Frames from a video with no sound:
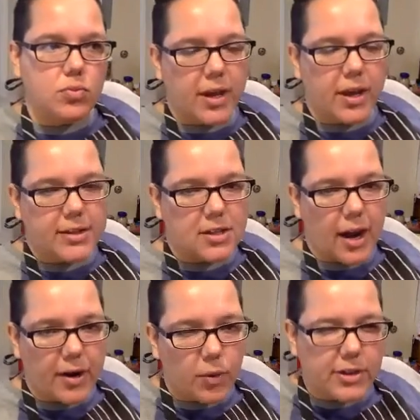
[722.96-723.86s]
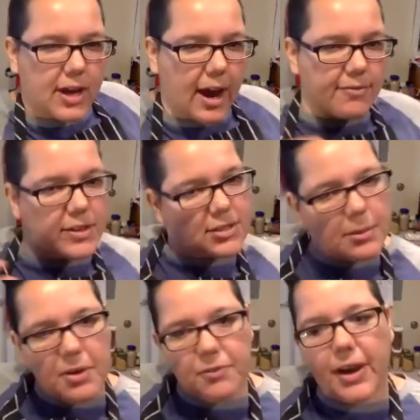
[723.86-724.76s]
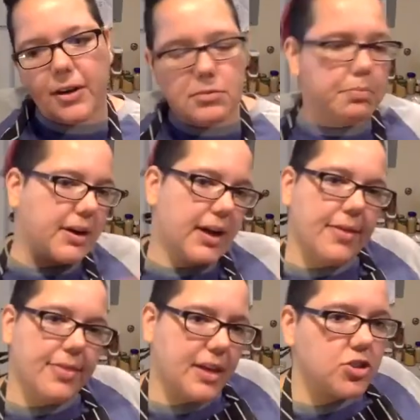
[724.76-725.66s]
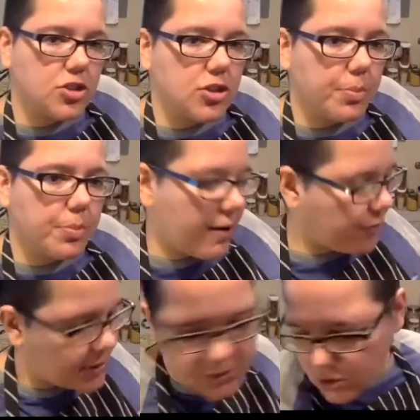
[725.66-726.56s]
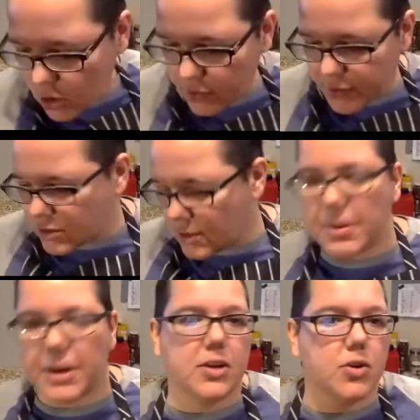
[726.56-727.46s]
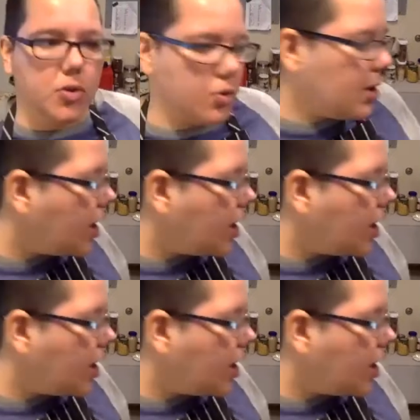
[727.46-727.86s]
it's not going to have the same effect, but again, that's just a preference. So if you're somebody who